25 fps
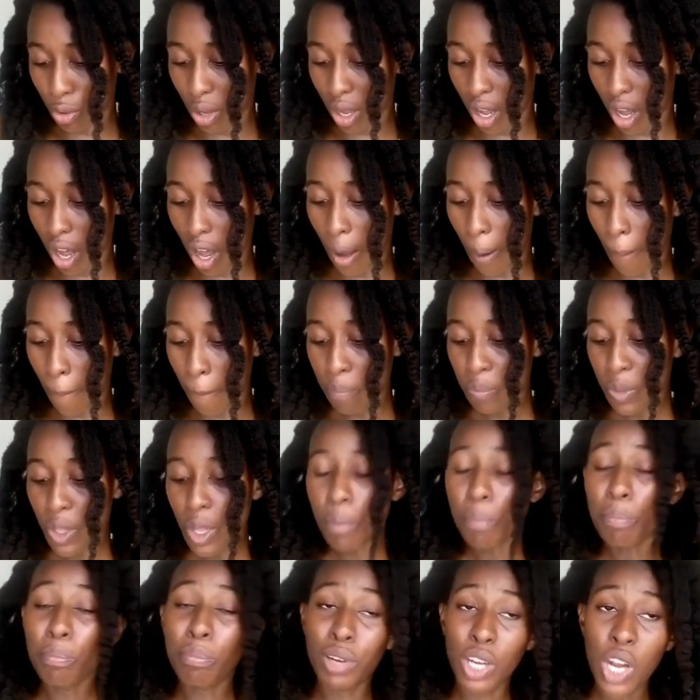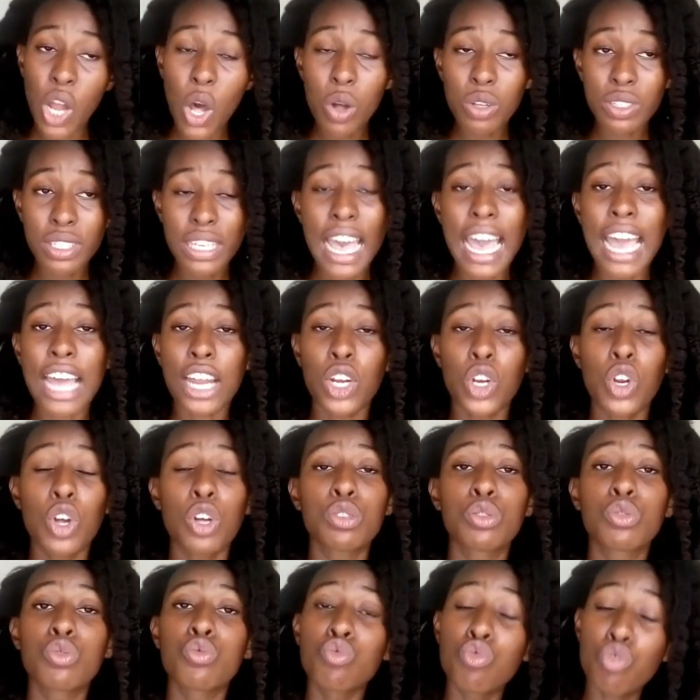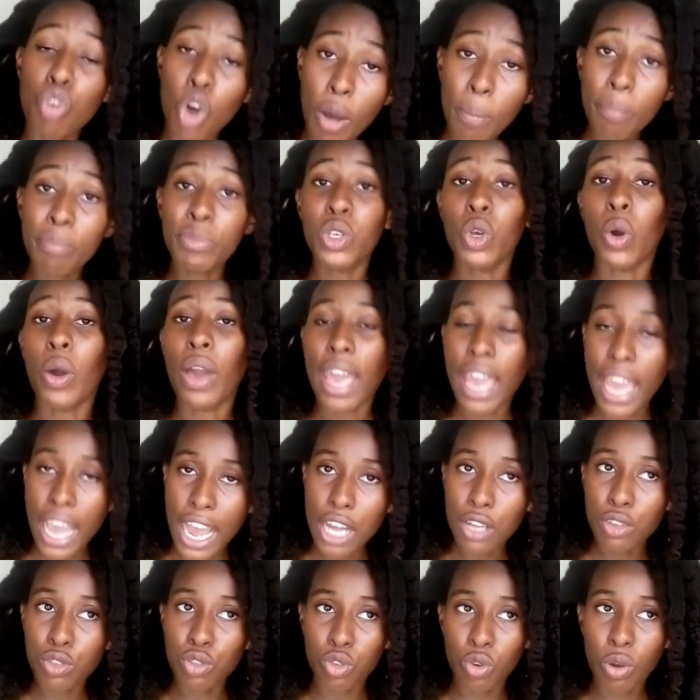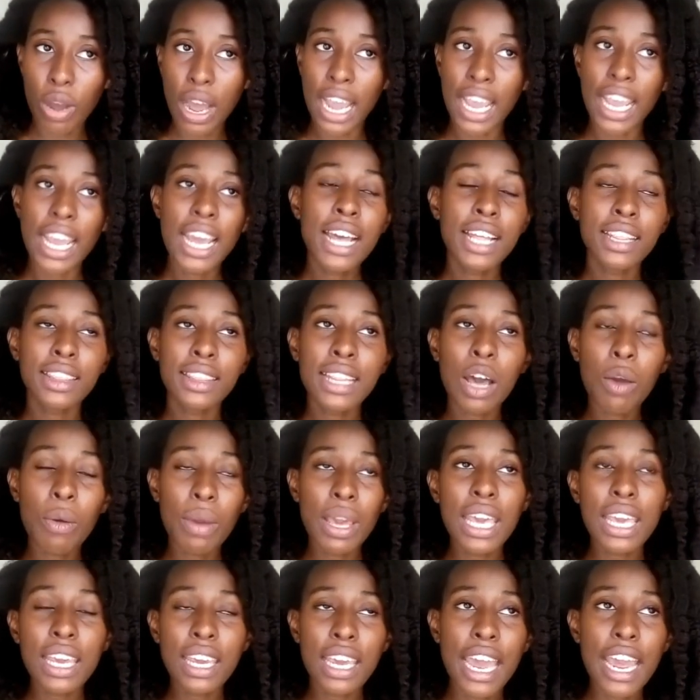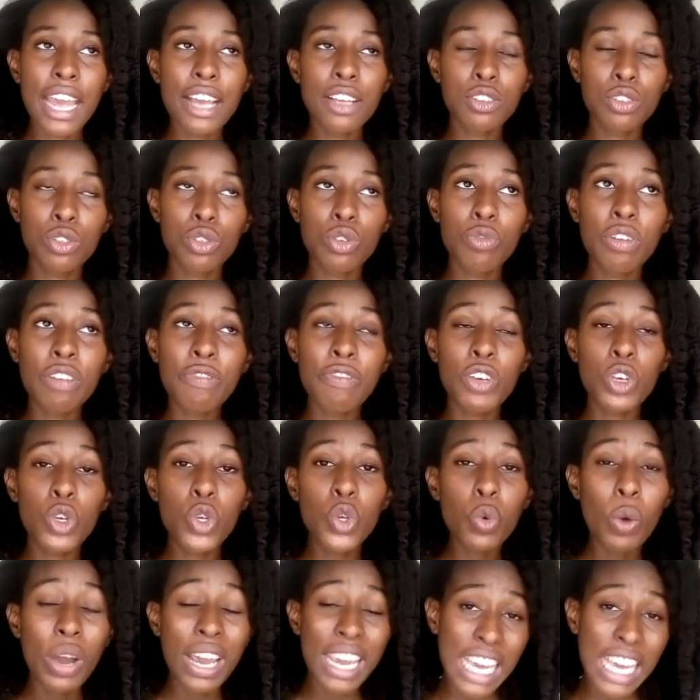which is you have to blot and not to rub your hair dry.